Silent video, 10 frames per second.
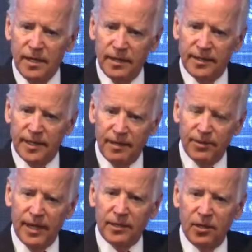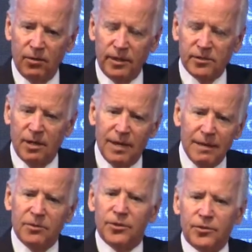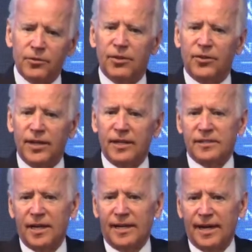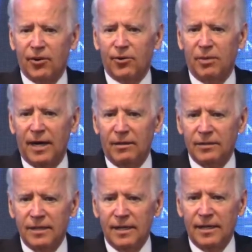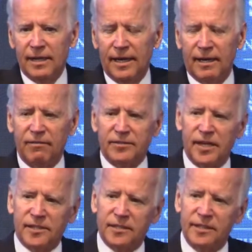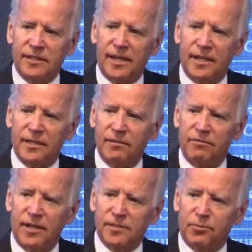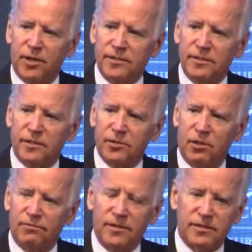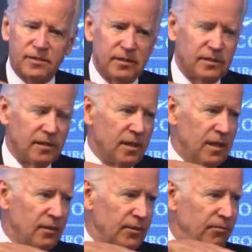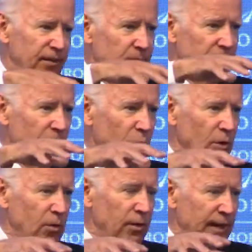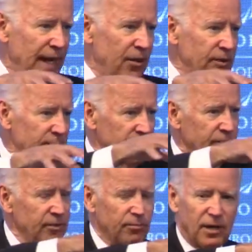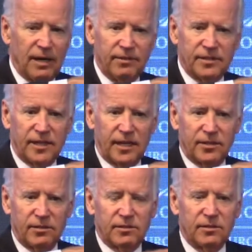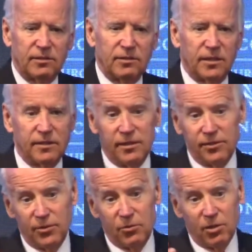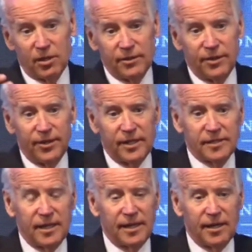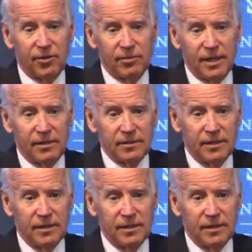to keep that going. So I'm able to do the things I cared about. And I've essentially taken the vice president's office and the people I work with out into the private sector to continue to work on the things I cared about